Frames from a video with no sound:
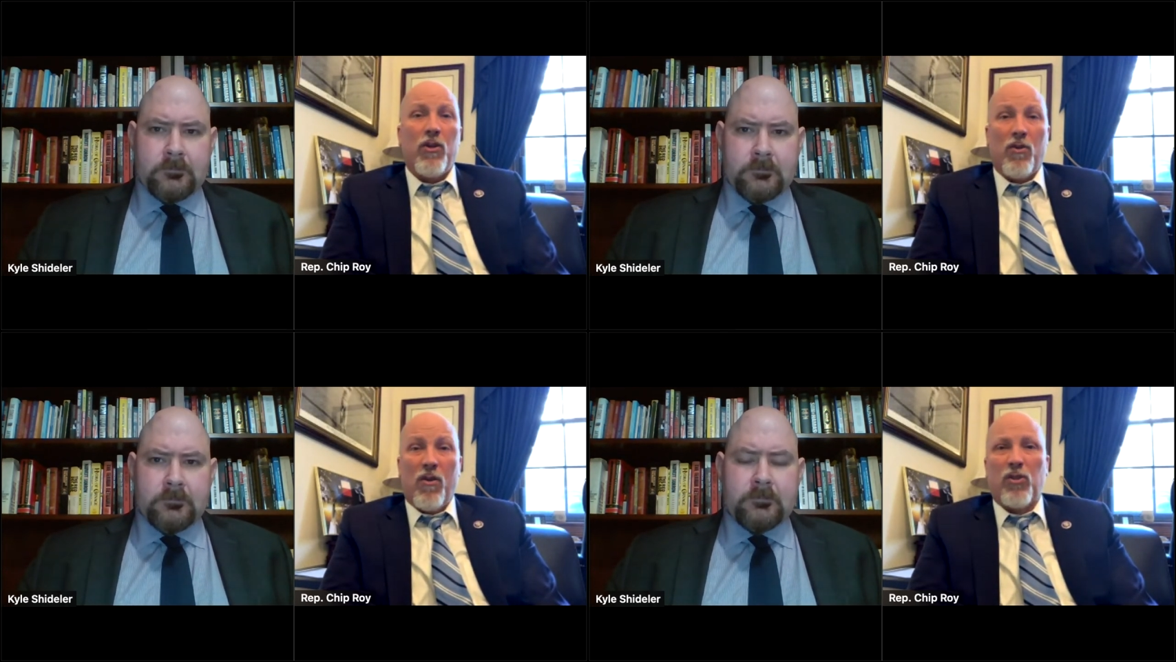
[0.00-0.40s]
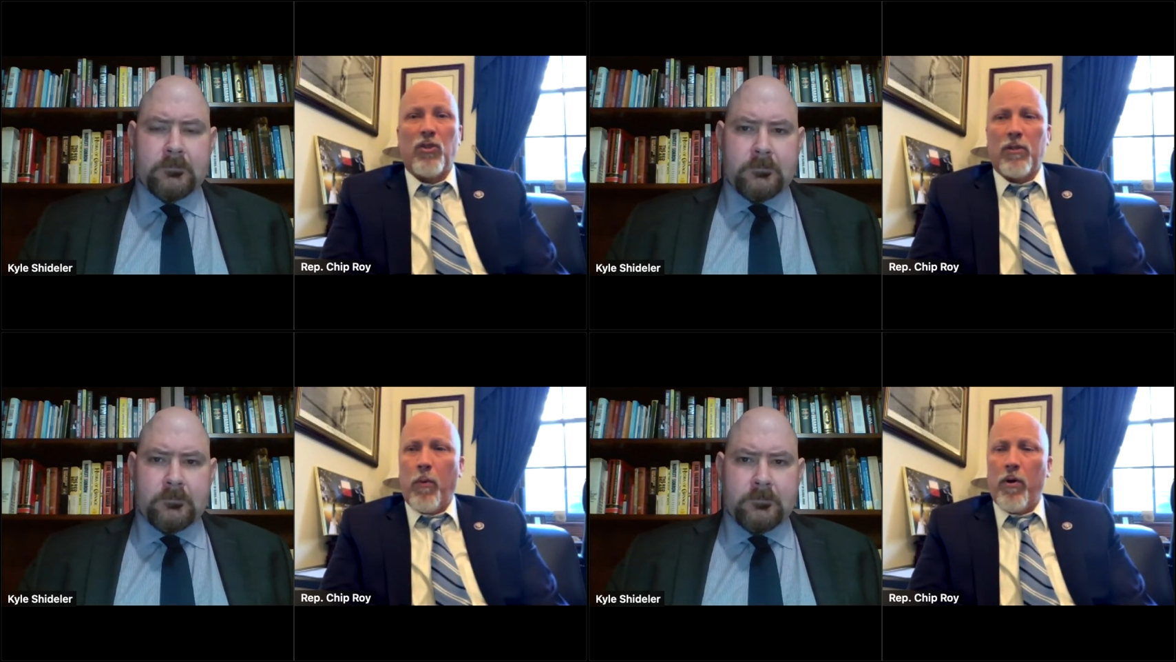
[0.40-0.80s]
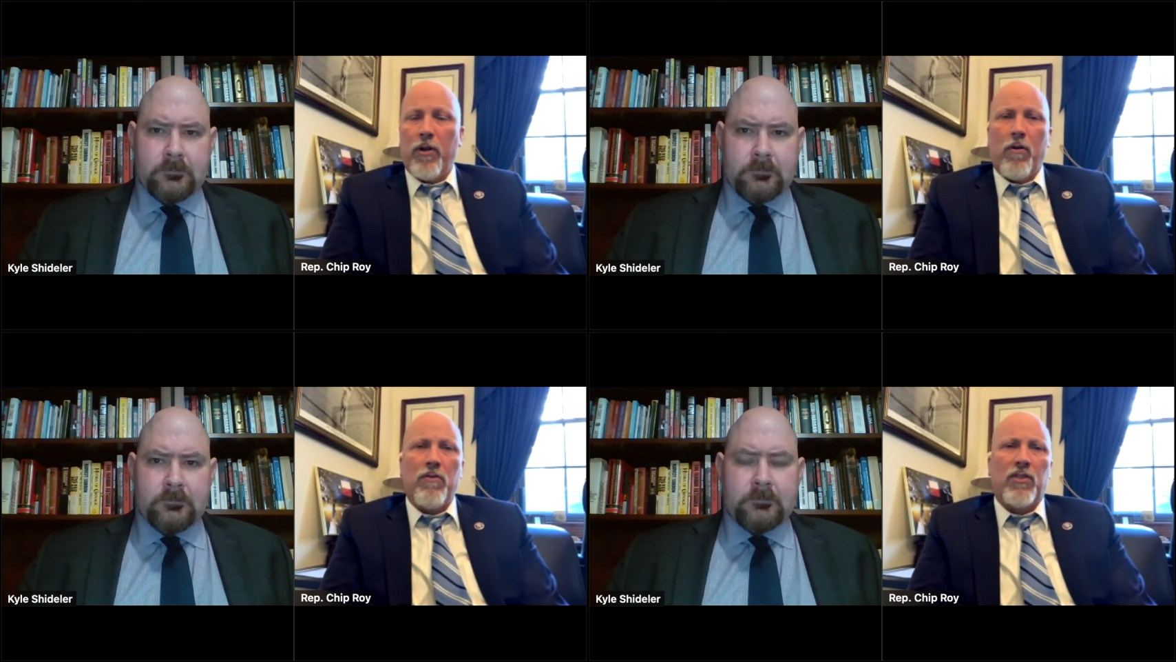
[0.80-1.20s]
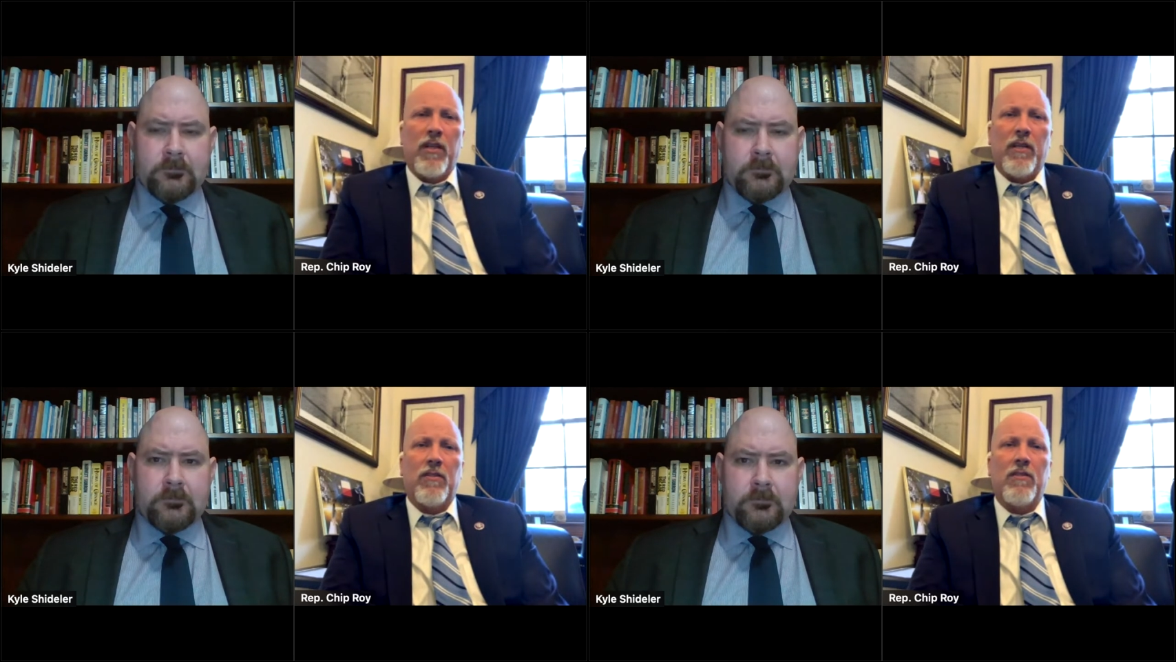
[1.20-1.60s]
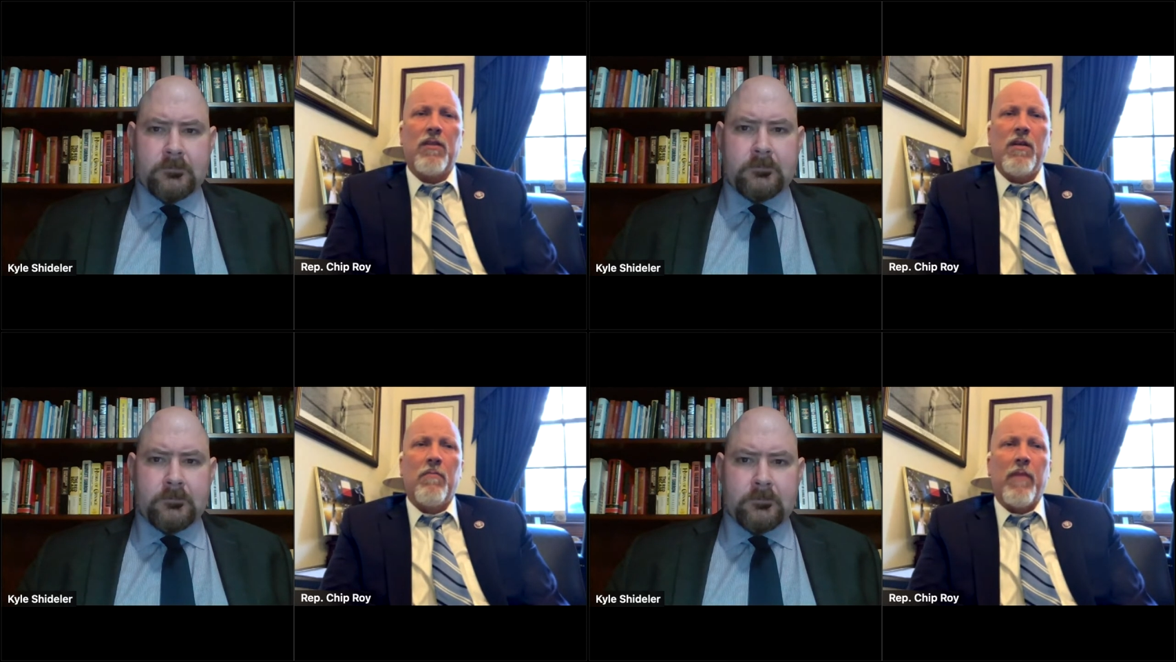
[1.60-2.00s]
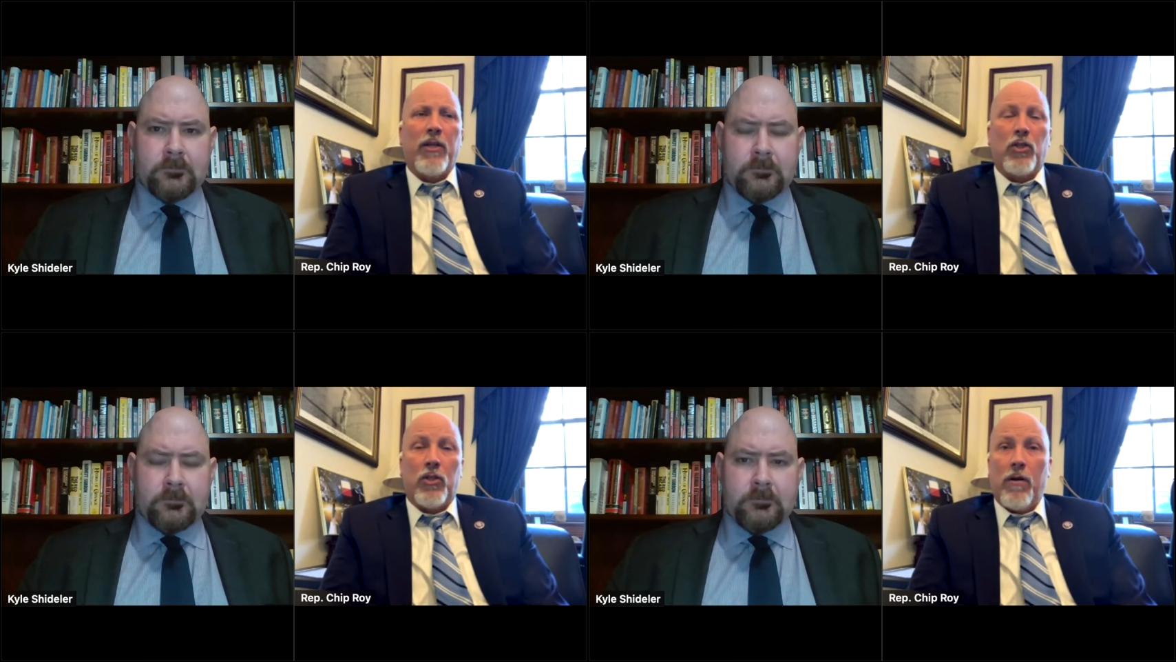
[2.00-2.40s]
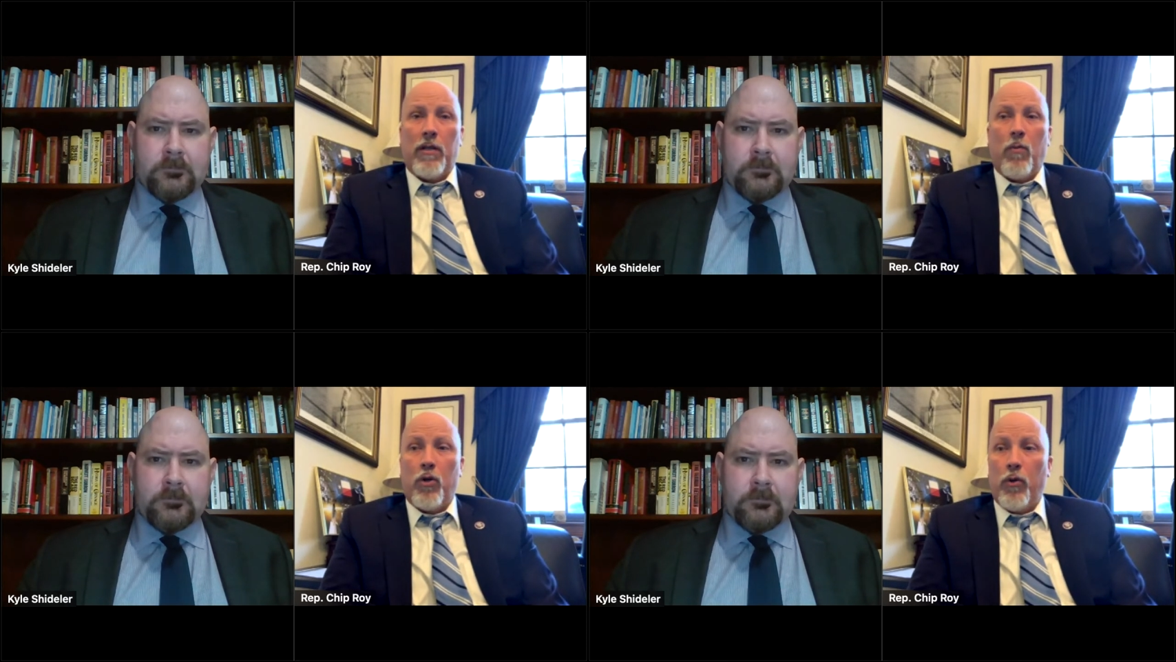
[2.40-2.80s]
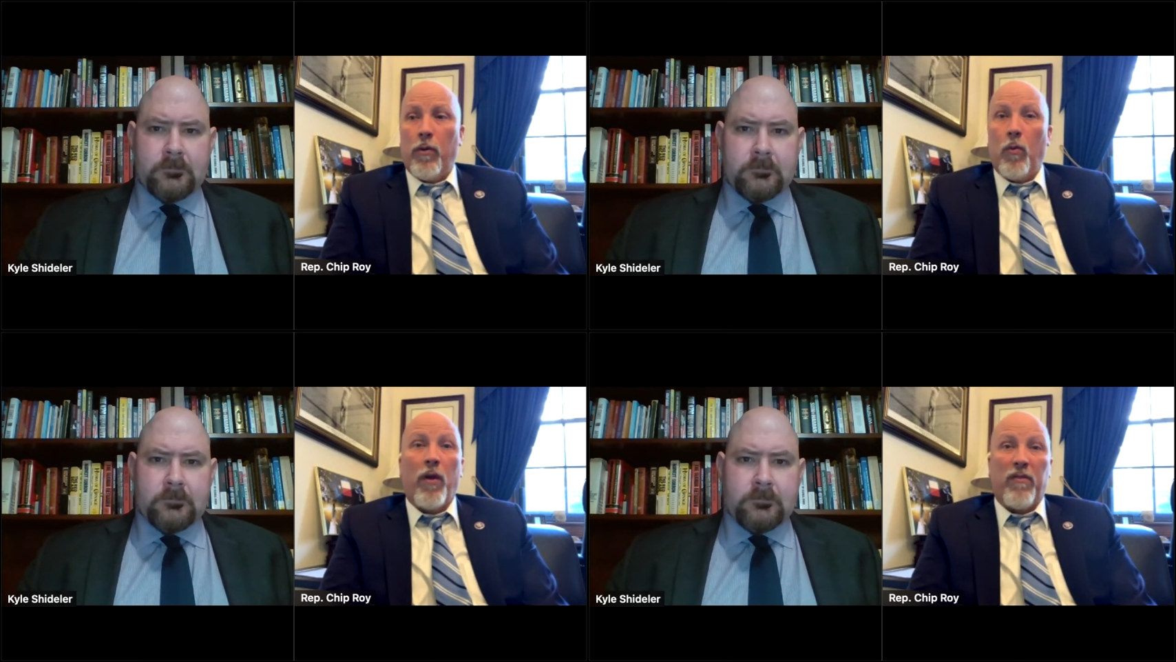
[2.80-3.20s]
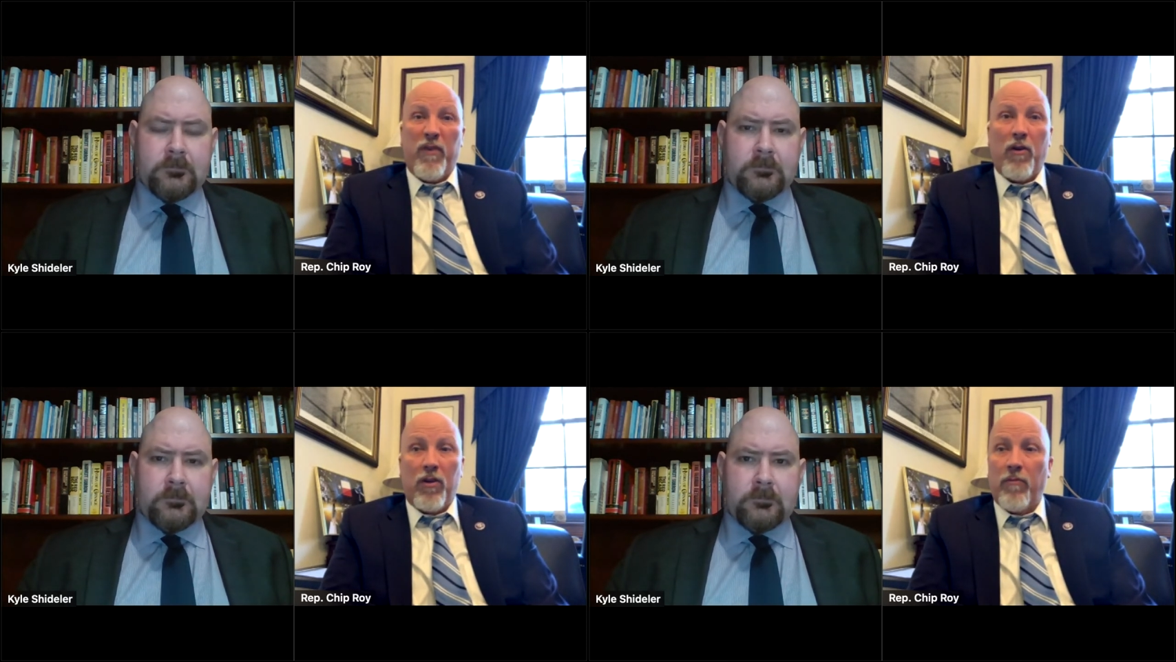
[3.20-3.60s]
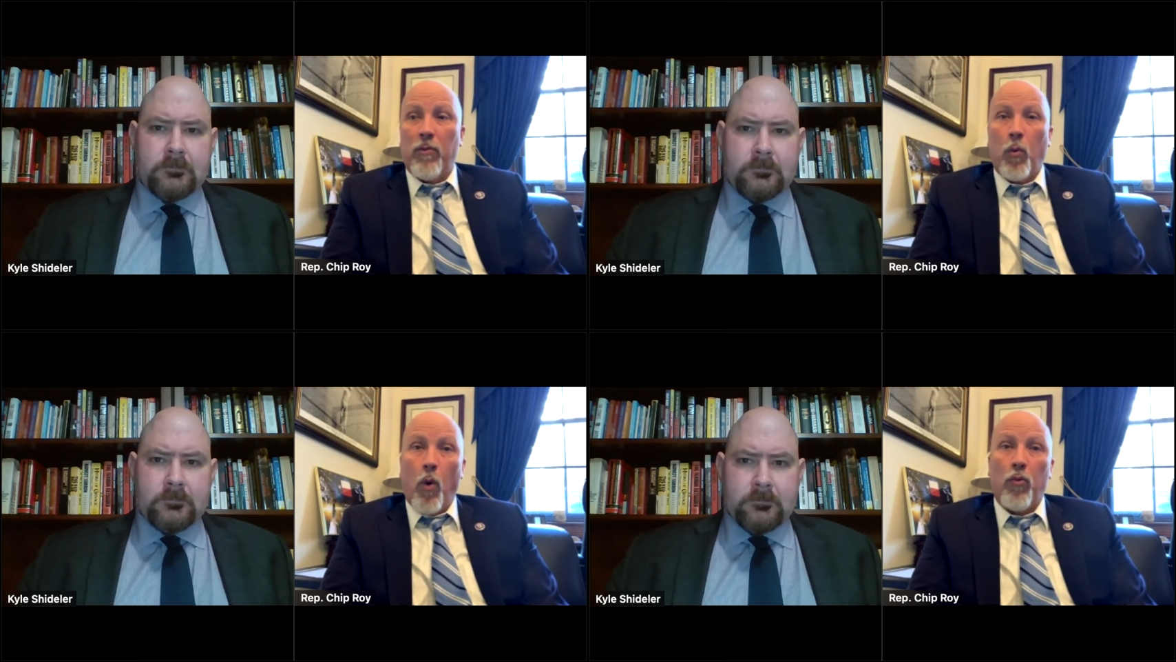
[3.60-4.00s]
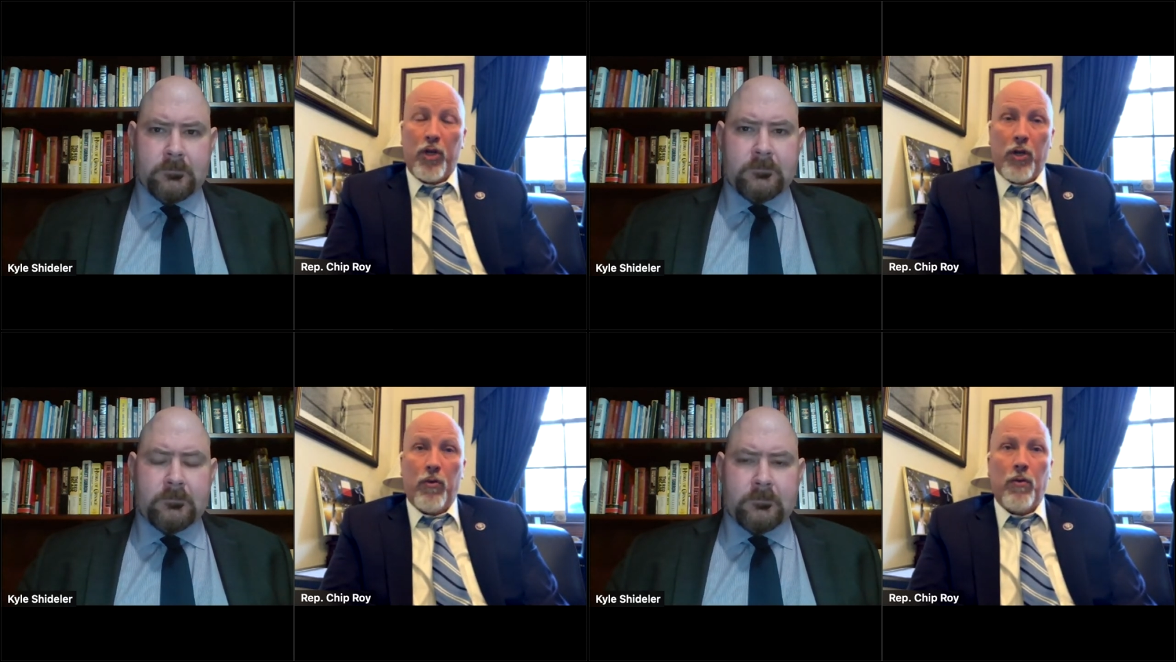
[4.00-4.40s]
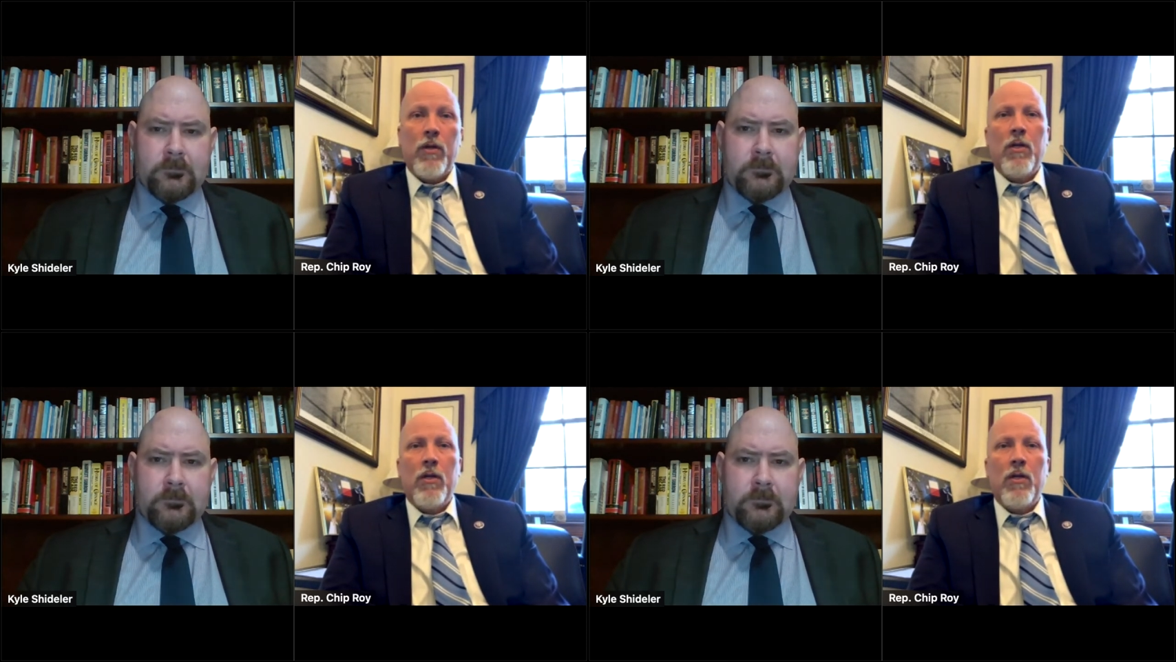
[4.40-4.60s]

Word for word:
Speaker 1: you're also supporting your own citizens by ensuring that we're doing what the federal government won't do.